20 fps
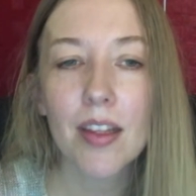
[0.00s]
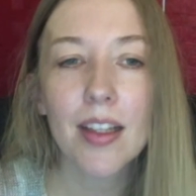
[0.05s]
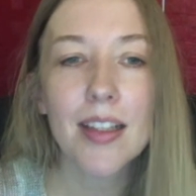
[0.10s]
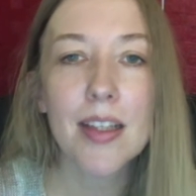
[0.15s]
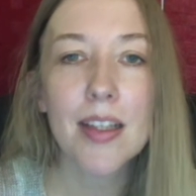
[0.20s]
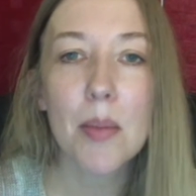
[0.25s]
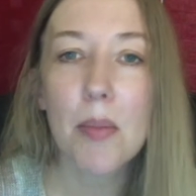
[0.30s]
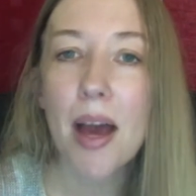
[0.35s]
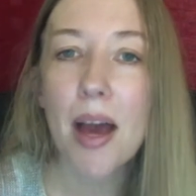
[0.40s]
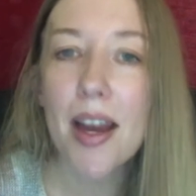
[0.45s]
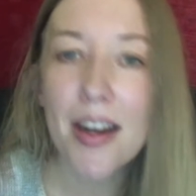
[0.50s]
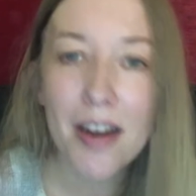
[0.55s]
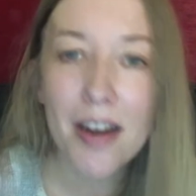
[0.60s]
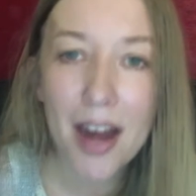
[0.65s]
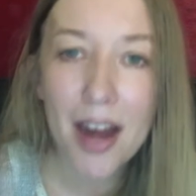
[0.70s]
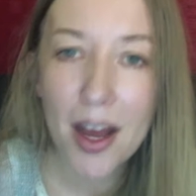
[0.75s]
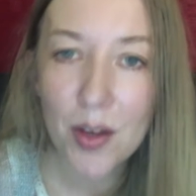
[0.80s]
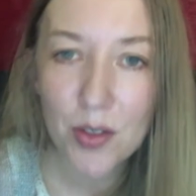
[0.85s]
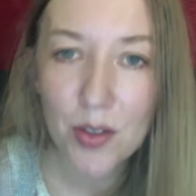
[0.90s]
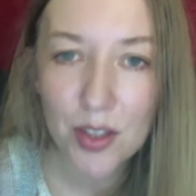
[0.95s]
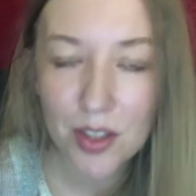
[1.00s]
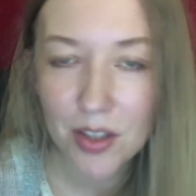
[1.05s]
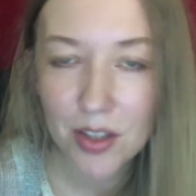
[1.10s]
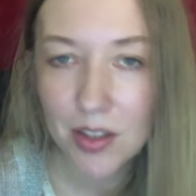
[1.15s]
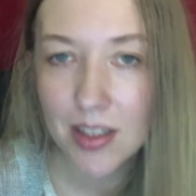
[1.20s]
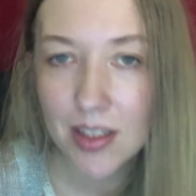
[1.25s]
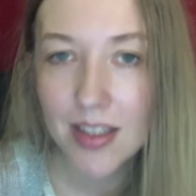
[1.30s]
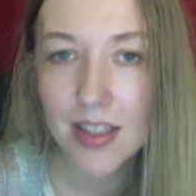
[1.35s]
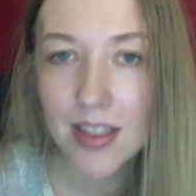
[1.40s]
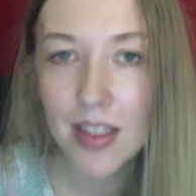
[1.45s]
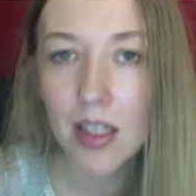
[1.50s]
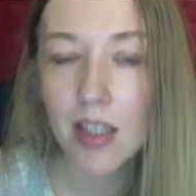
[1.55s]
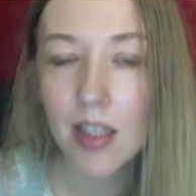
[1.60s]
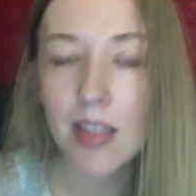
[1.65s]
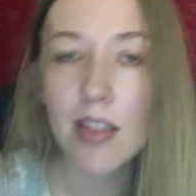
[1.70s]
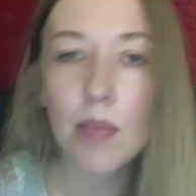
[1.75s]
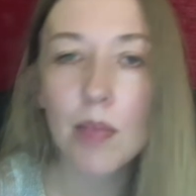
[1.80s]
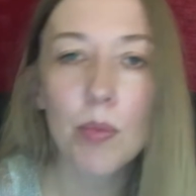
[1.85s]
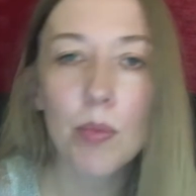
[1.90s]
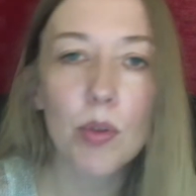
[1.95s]
manor house.
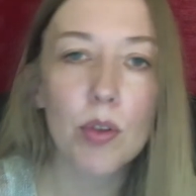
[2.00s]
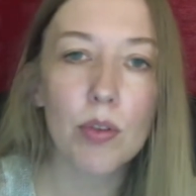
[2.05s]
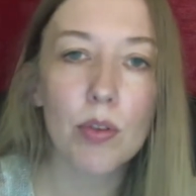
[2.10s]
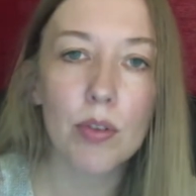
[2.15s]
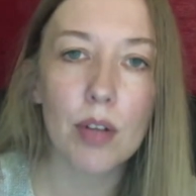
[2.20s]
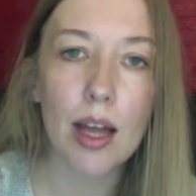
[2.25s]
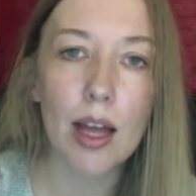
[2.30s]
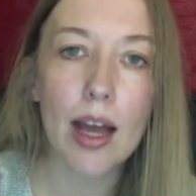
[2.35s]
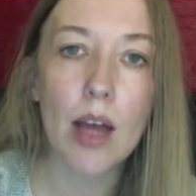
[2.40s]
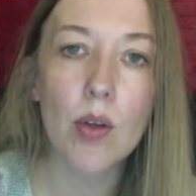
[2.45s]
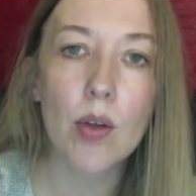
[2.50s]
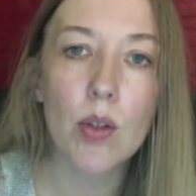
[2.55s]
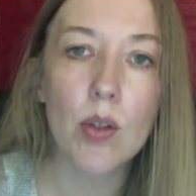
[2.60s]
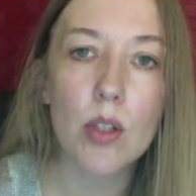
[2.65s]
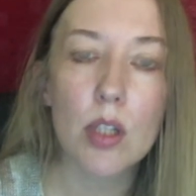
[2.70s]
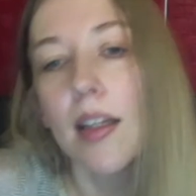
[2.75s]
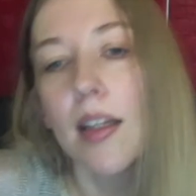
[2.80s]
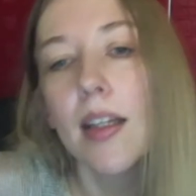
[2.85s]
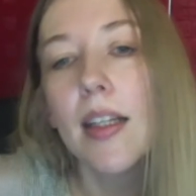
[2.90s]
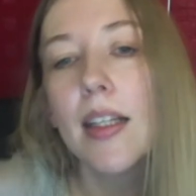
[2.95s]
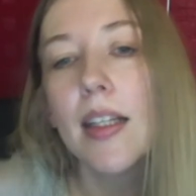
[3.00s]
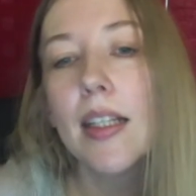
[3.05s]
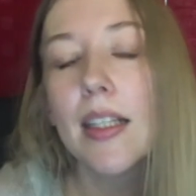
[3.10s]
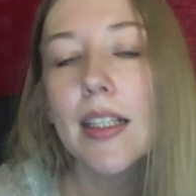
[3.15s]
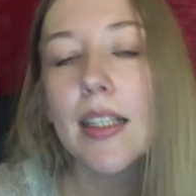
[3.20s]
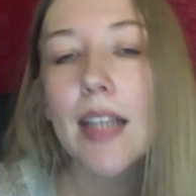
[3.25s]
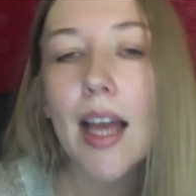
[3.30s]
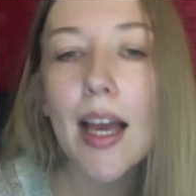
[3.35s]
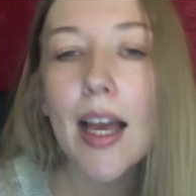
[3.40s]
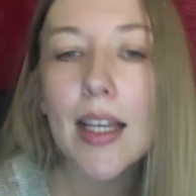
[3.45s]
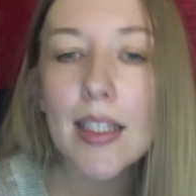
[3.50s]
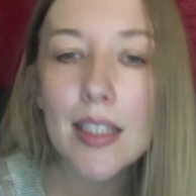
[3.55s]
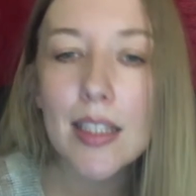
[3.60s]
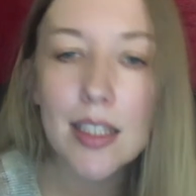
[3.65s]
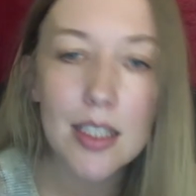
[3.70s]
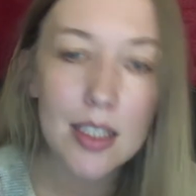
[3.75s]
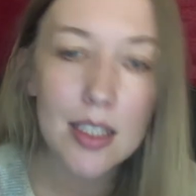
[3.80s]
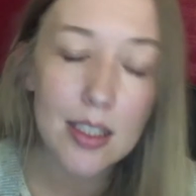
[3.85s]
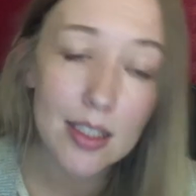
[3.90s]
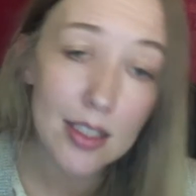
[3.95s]
It's a beautiful house. It
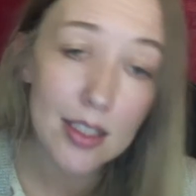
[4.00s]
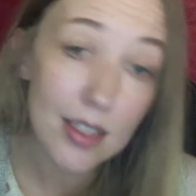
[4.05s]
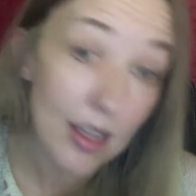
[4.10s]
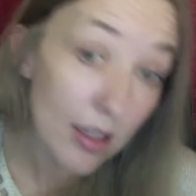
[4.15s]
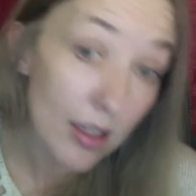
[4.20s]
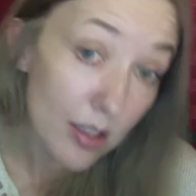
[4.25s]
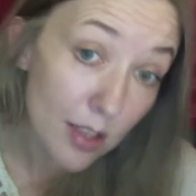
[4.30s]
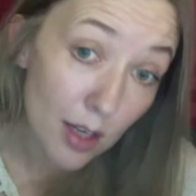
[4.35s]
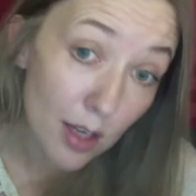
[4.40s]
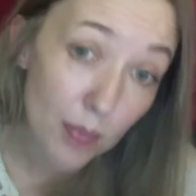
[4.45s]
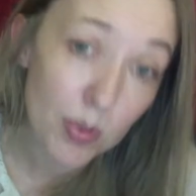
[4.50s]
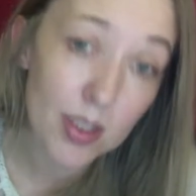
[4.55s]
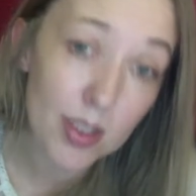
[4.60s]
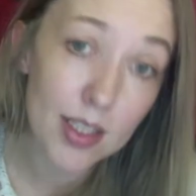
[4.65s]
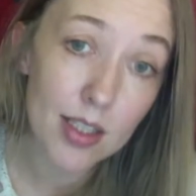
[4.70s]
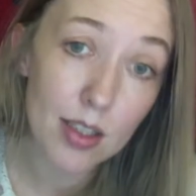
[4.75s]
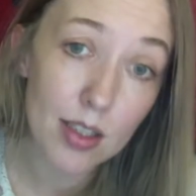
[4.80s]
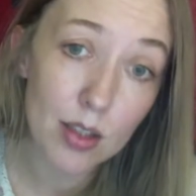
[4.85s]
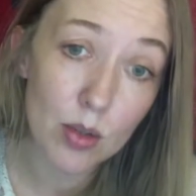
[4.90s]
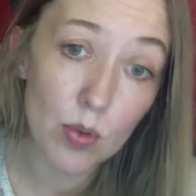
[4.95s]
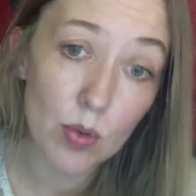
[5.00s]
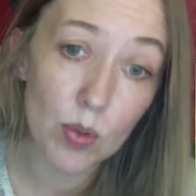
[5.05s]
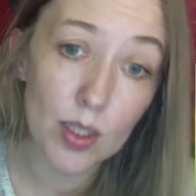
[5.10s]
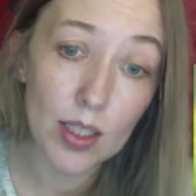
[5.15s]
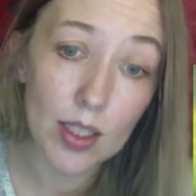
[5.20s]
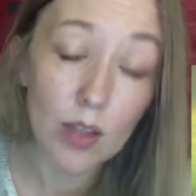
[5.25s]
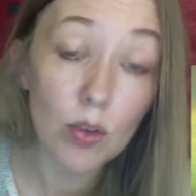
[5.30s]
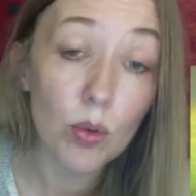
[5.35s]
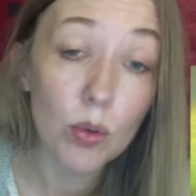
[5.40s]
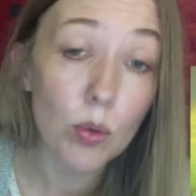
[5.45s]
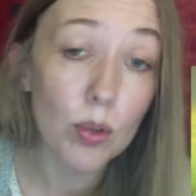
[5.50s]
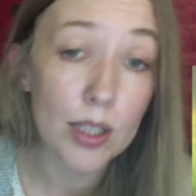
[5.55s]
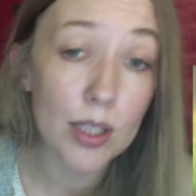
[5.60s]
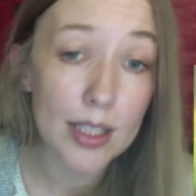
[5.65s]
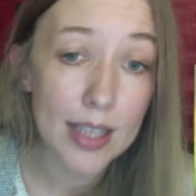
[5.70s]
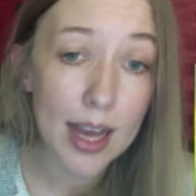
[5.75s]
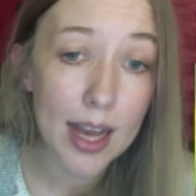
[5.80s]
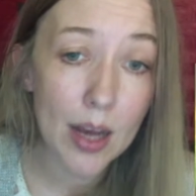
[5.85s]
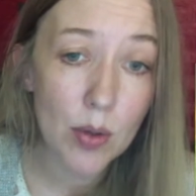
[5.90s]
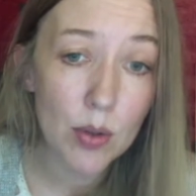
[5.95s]
has substance to
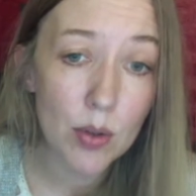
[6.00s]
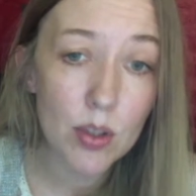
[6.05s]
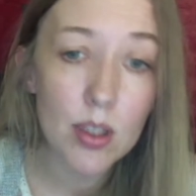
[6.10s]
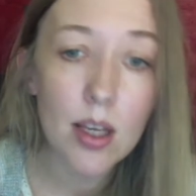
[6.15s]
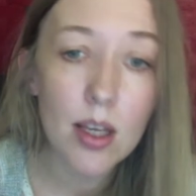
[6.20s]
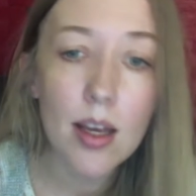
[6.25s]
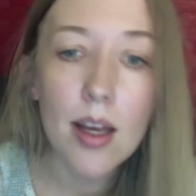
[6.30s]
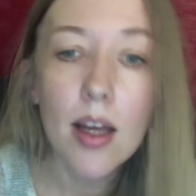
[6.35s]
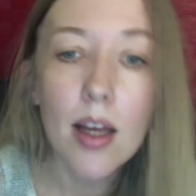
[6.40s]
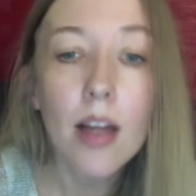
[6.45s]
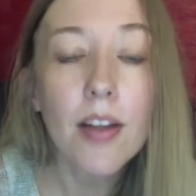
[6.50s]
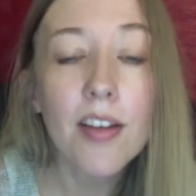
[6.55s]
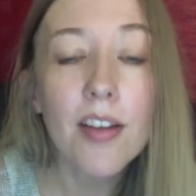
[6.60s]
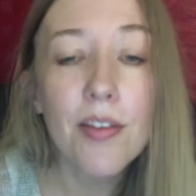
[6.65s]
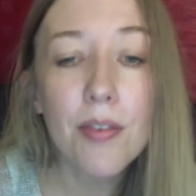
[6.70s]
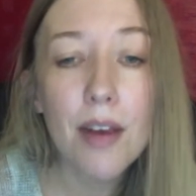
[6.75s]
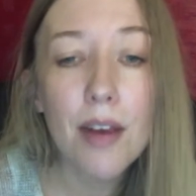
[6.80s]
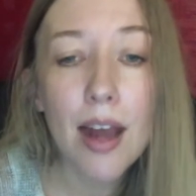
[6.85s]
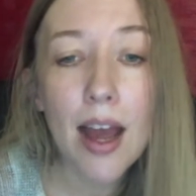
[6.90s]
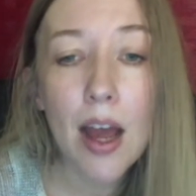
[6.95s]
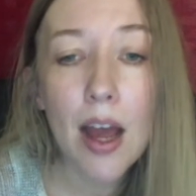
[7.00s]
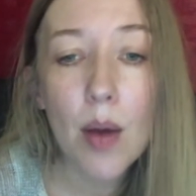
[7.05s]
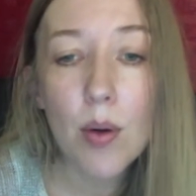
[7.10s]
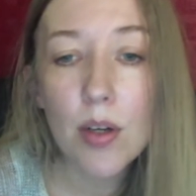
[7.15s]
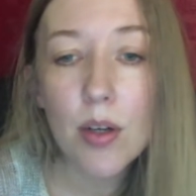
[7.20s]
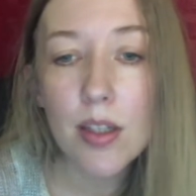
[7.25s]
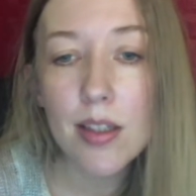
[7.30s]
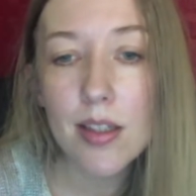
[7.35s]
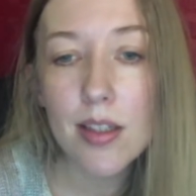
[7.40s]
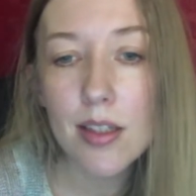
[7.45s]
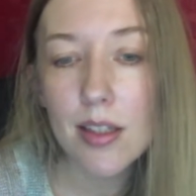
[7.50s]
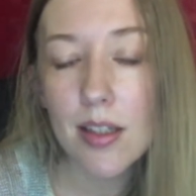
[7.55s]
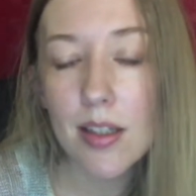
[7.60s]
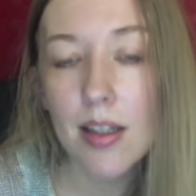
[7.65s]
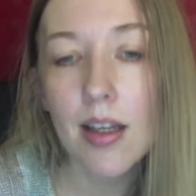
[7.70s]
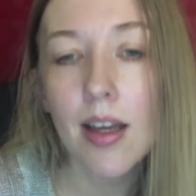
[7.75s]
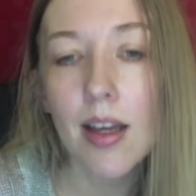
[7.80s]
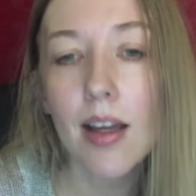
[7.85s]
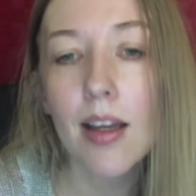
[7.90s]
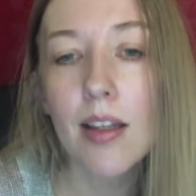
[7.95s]
this house. The flowers
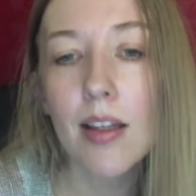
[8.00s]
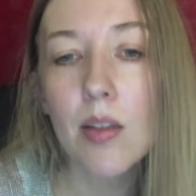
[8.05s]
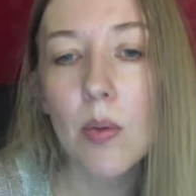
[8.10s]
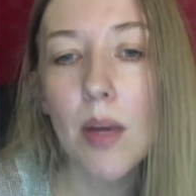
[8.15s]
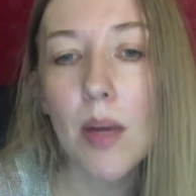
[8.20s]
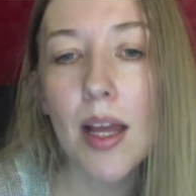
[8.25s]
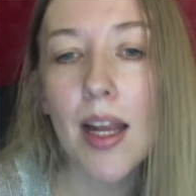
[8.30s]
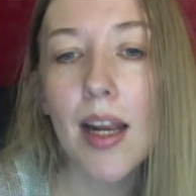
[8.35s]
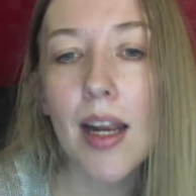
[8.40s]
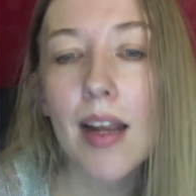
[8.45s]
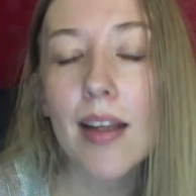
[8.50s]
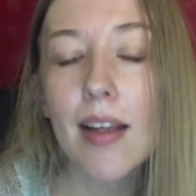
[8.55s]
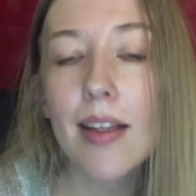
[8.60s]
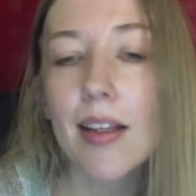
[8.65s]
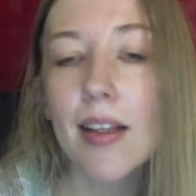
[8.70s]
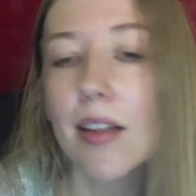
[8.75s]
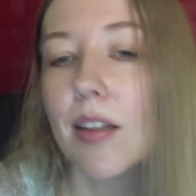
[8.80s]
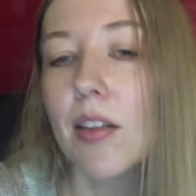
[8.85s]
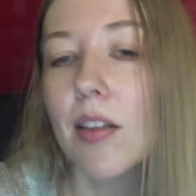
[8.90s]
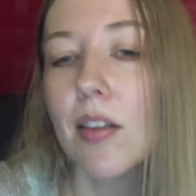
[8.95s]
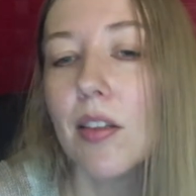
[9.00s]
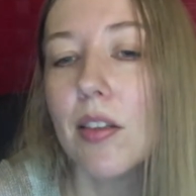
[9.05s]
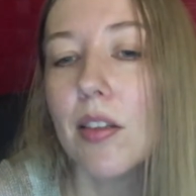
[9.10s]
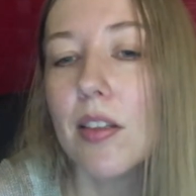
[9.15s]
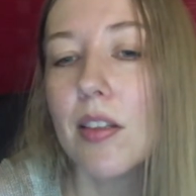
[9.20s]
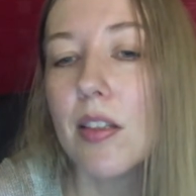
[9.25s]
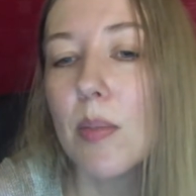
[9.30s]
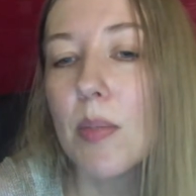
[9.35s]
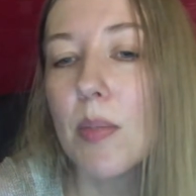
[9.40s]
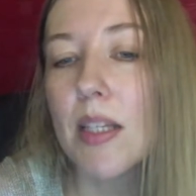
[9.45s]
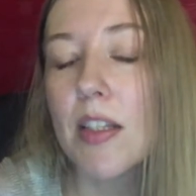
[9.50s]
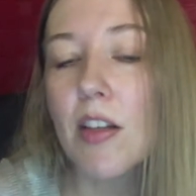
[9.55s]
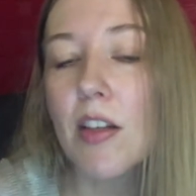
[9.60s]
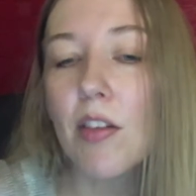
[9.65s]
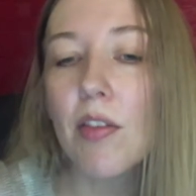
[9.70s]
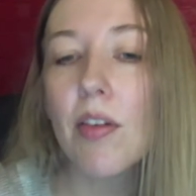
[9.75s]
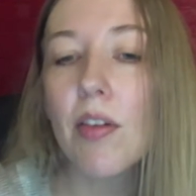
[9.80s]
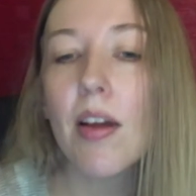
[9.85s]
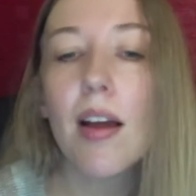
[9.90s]
as well. It speaks of